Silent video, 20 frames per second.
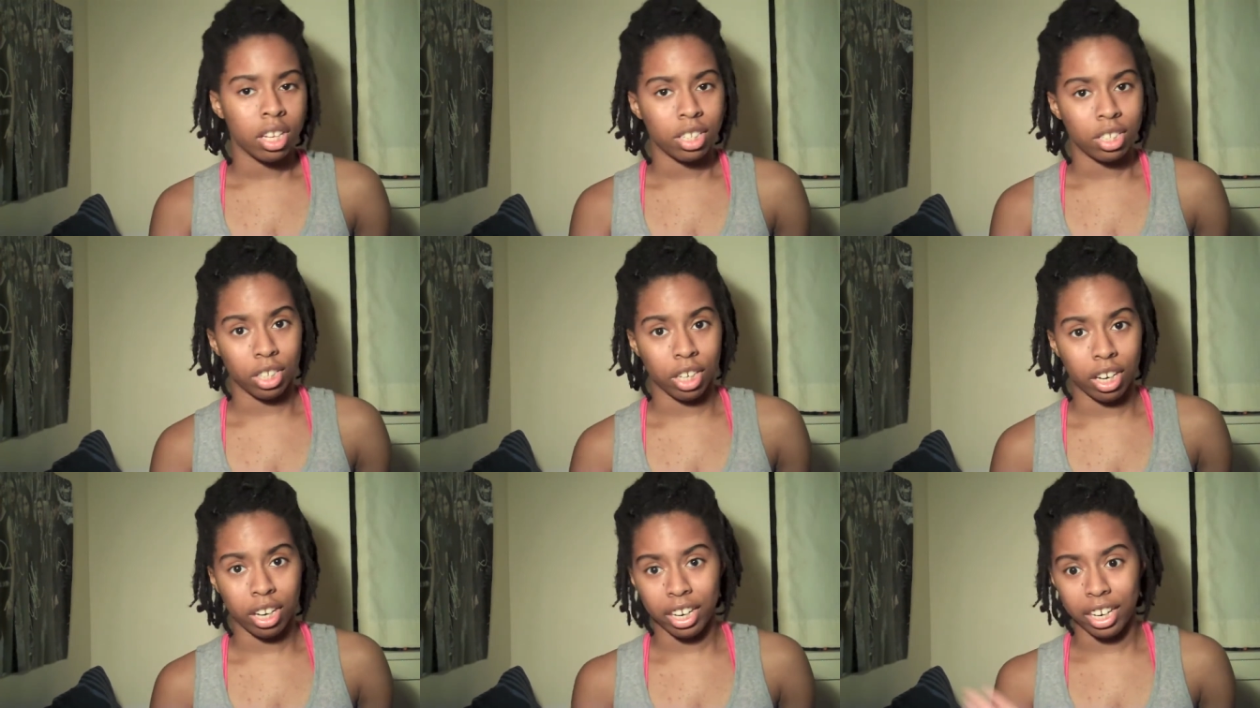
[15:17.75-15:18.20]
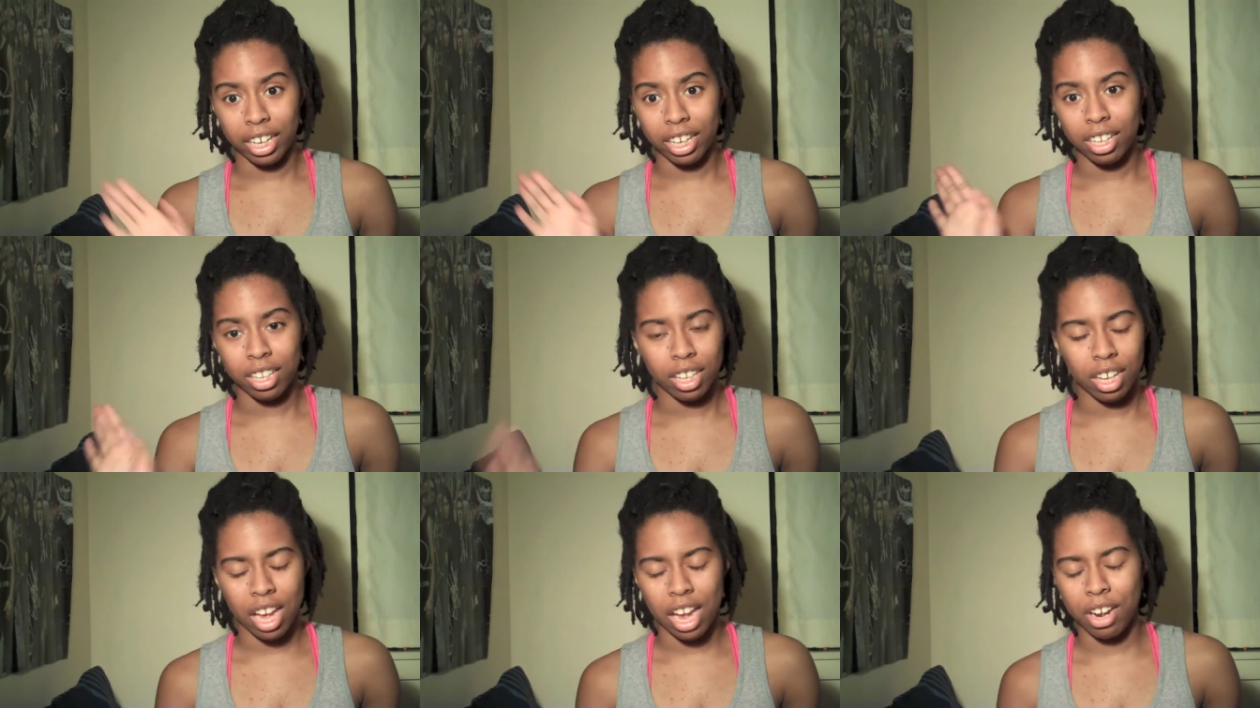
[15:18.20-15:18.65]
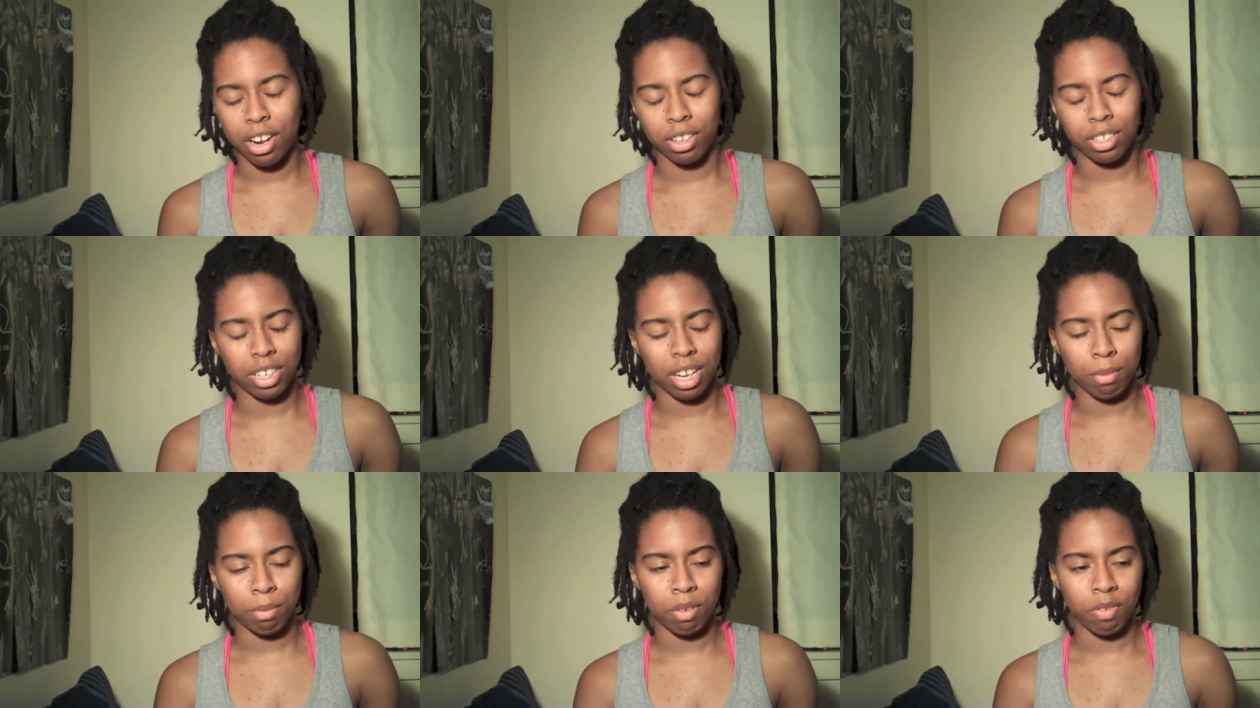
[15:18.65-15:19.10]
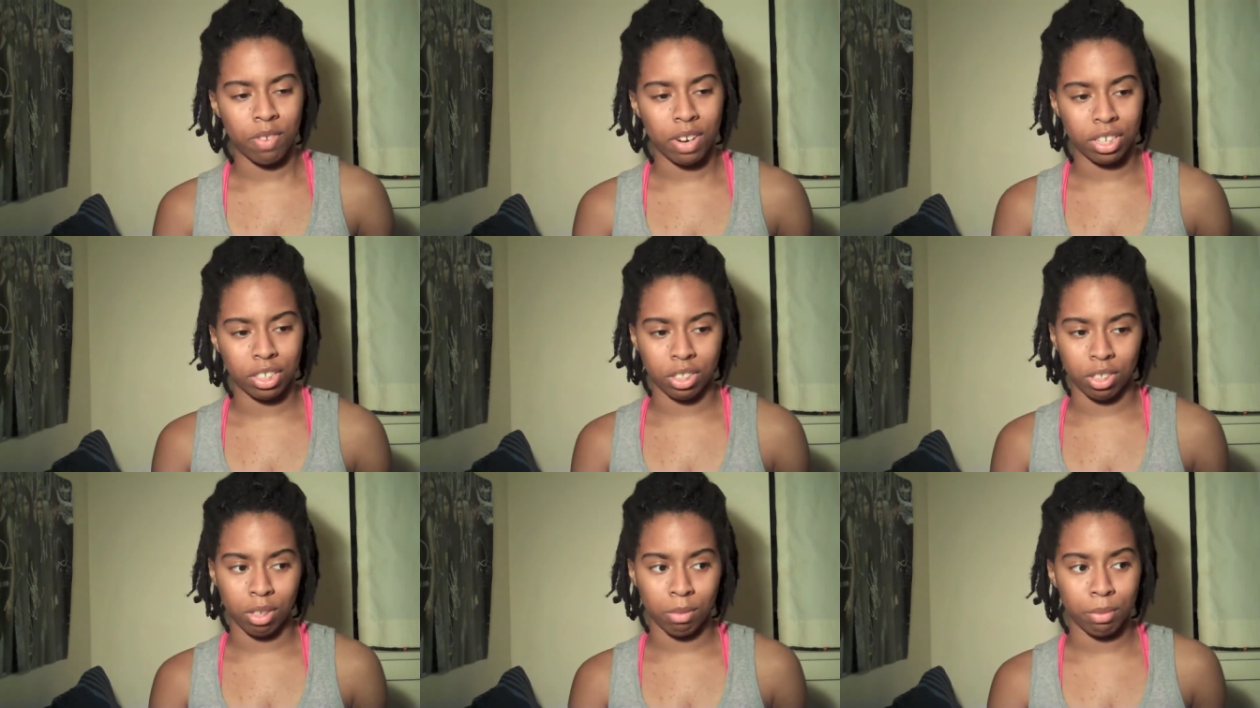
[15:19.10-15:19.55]
Sorry. I know it's not
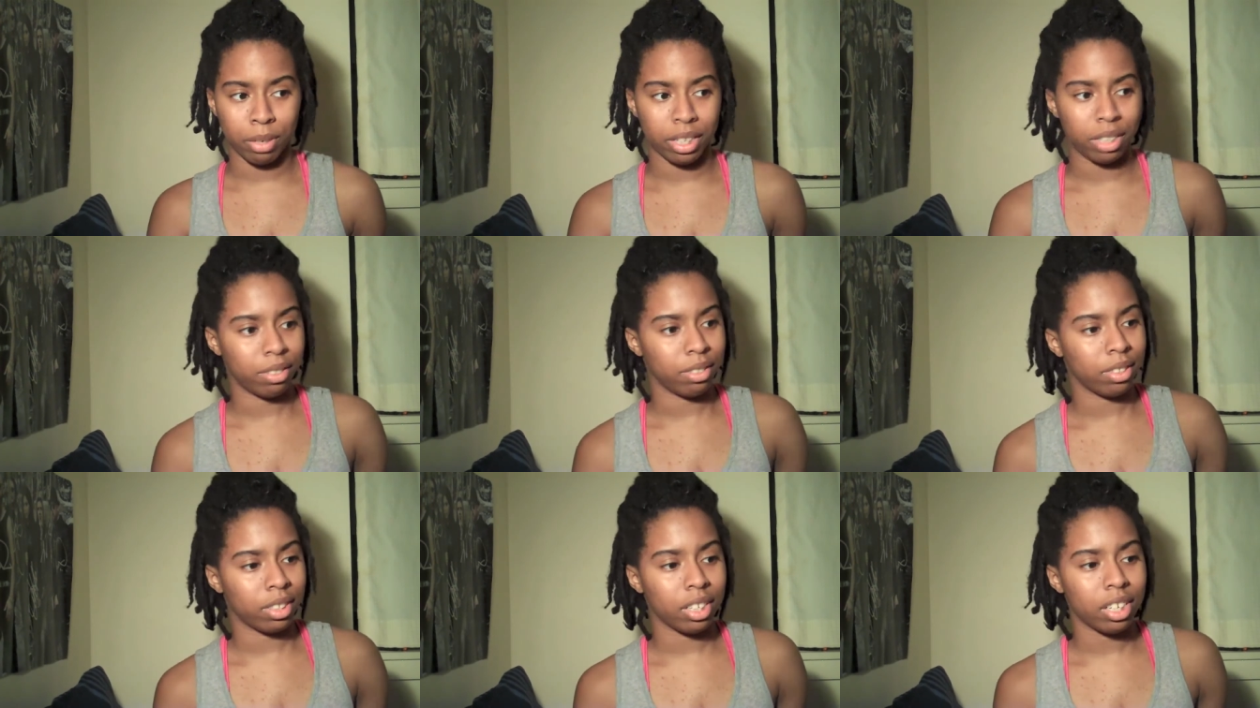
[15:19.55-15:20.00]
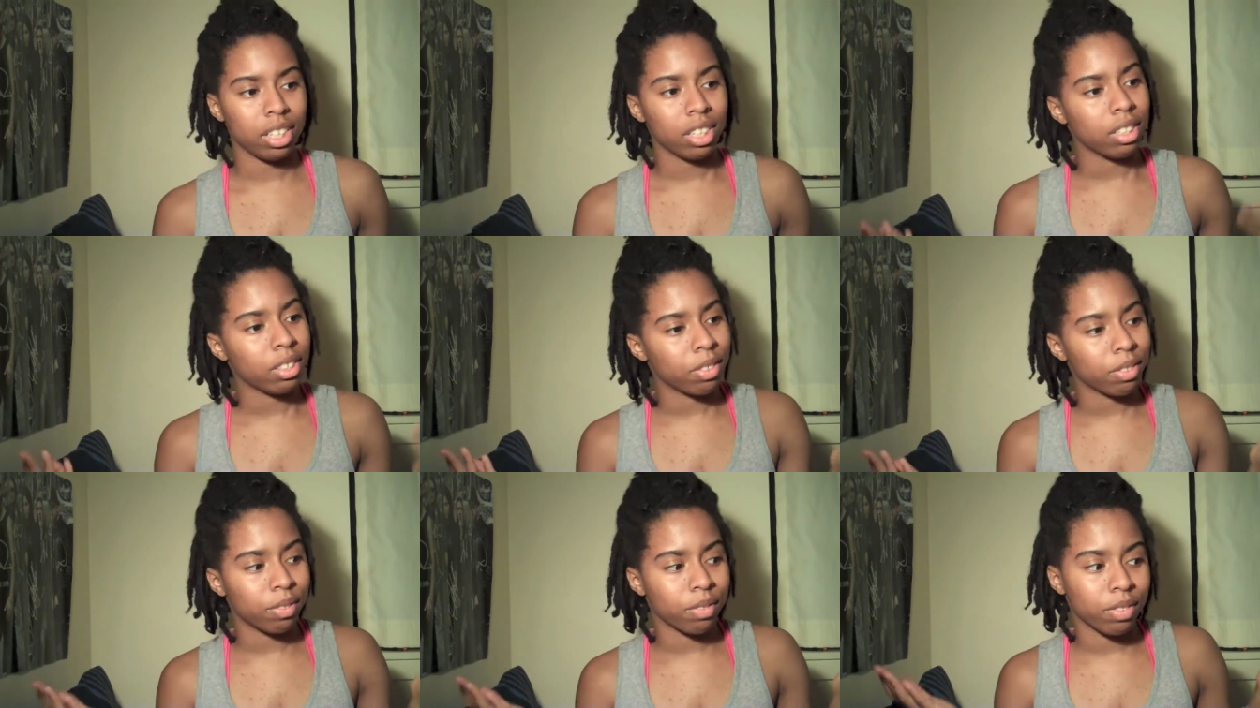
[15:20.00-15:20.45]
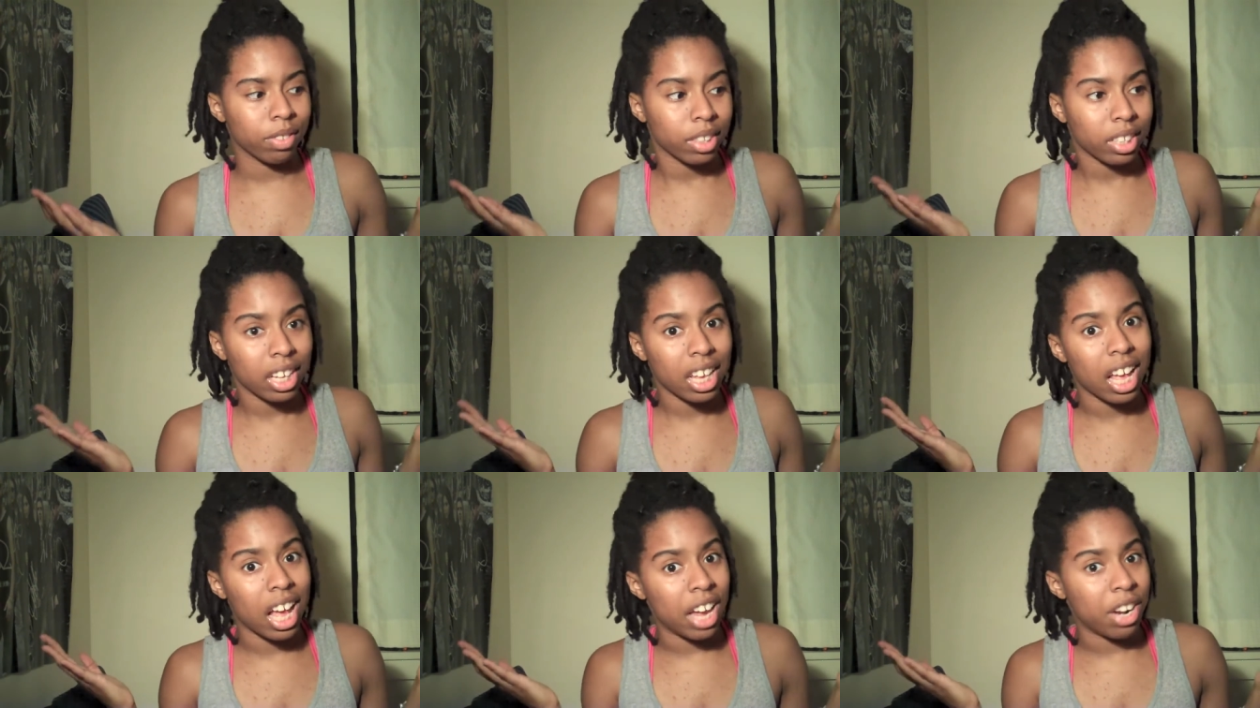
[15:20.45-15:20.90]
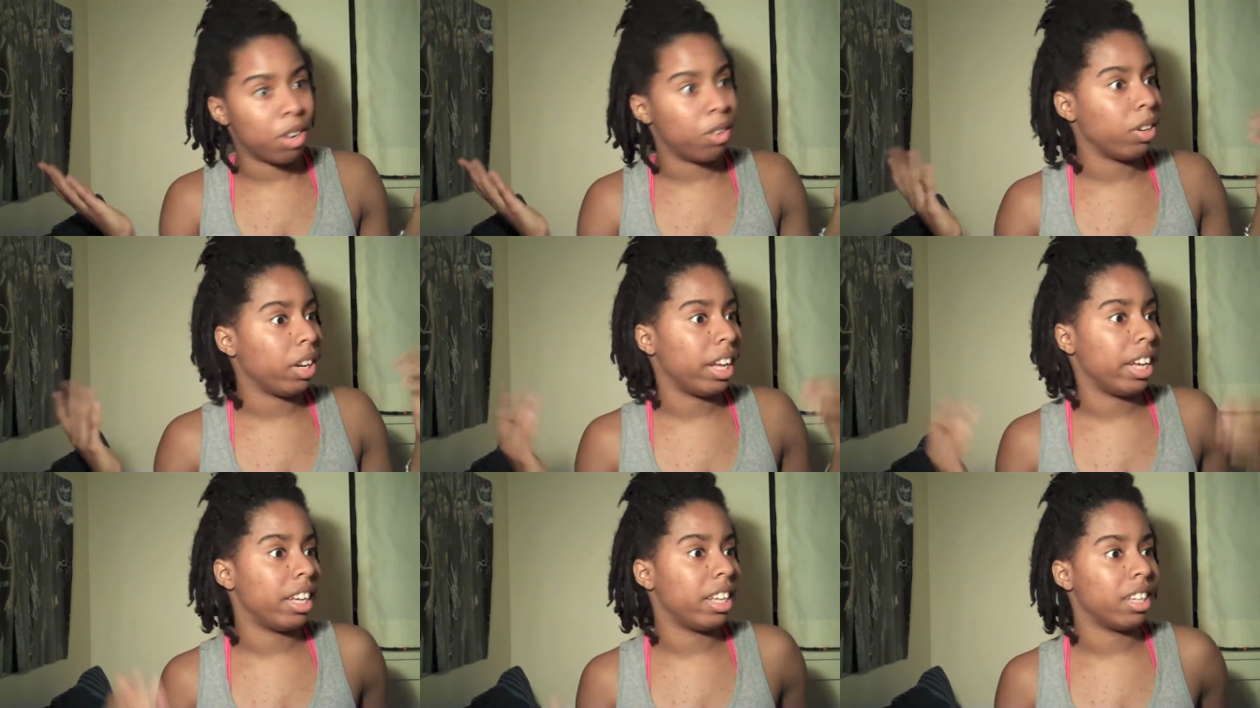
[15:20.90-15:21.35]
professional, but I
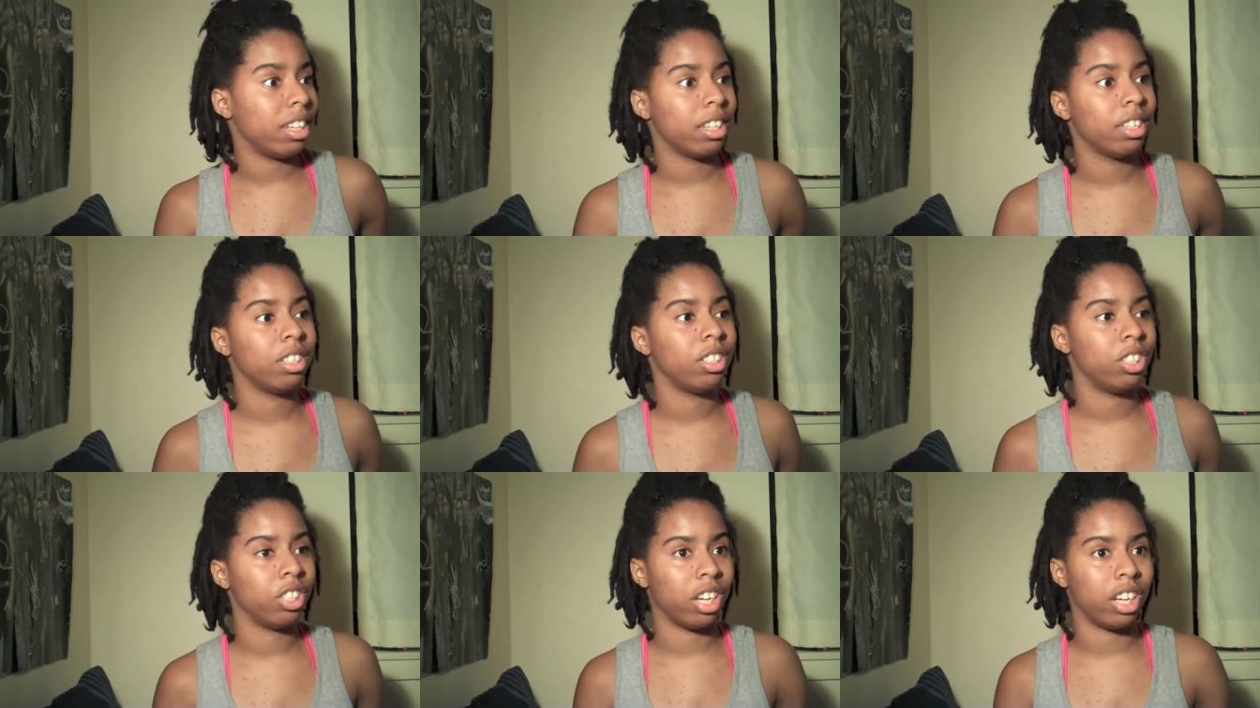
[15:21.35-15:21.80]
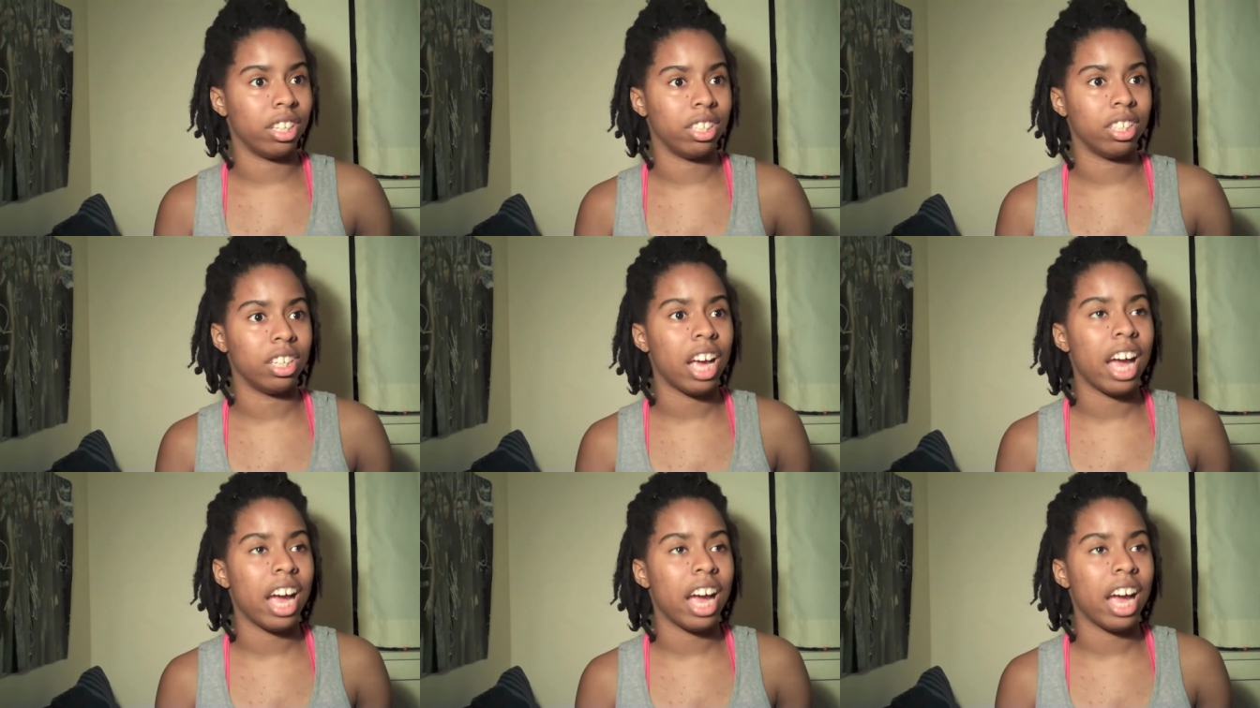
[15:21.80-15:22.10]
don't like Jon.